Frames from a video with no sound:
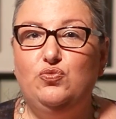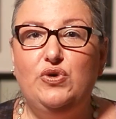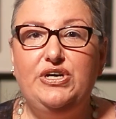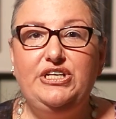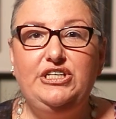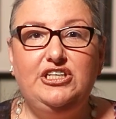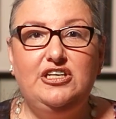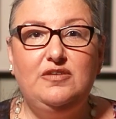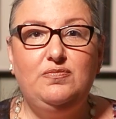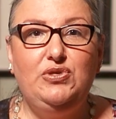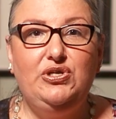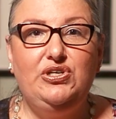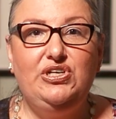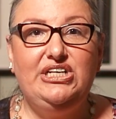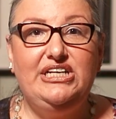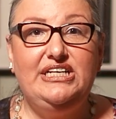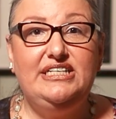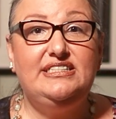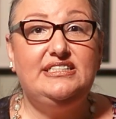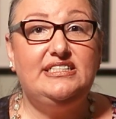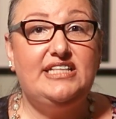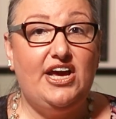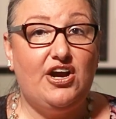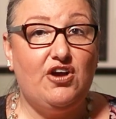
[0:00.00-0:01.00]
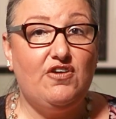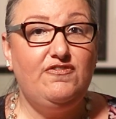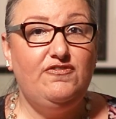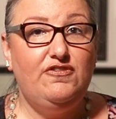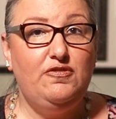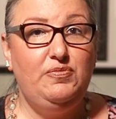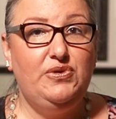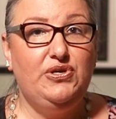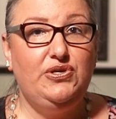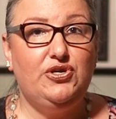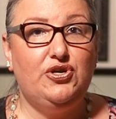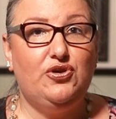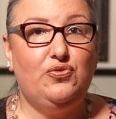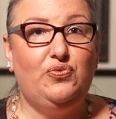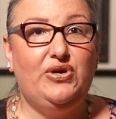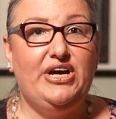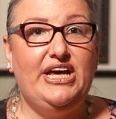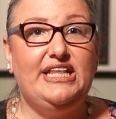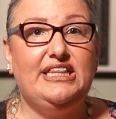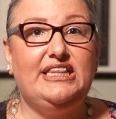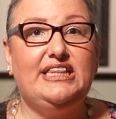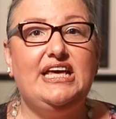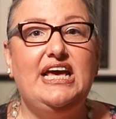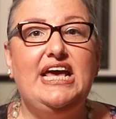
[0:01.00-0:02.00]
what communities they are familiar
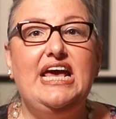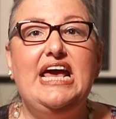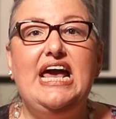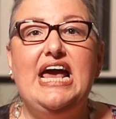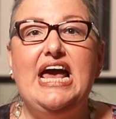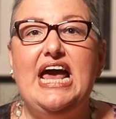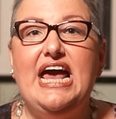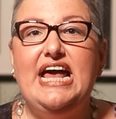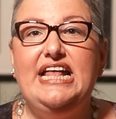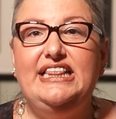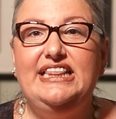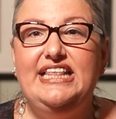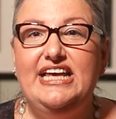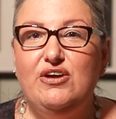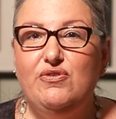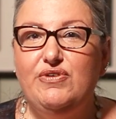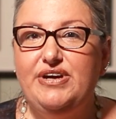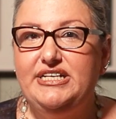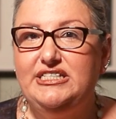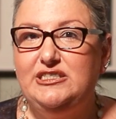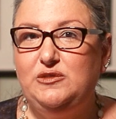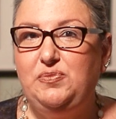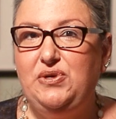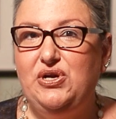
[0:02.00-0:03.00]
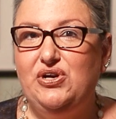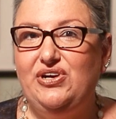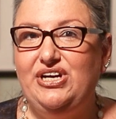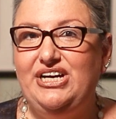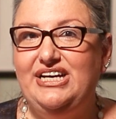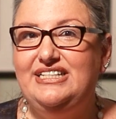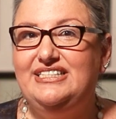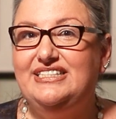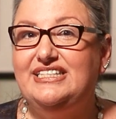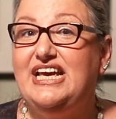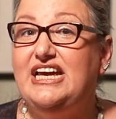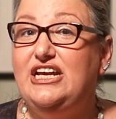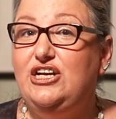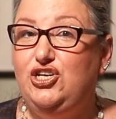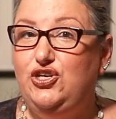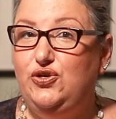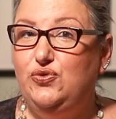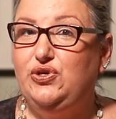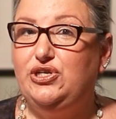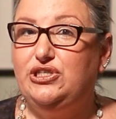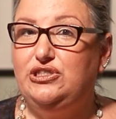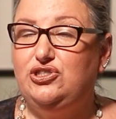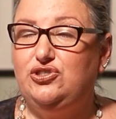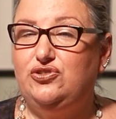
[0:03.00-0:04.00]
with and their experience in
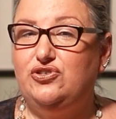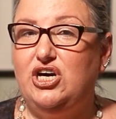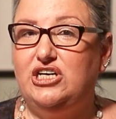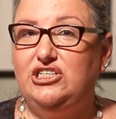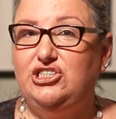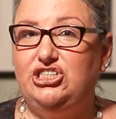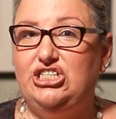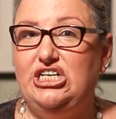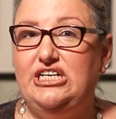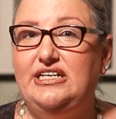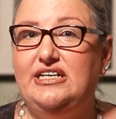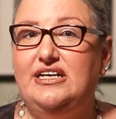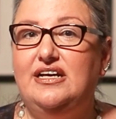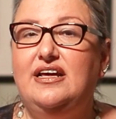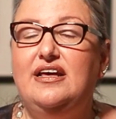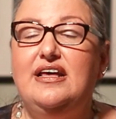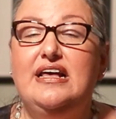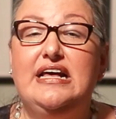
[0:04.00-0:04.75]
new construction.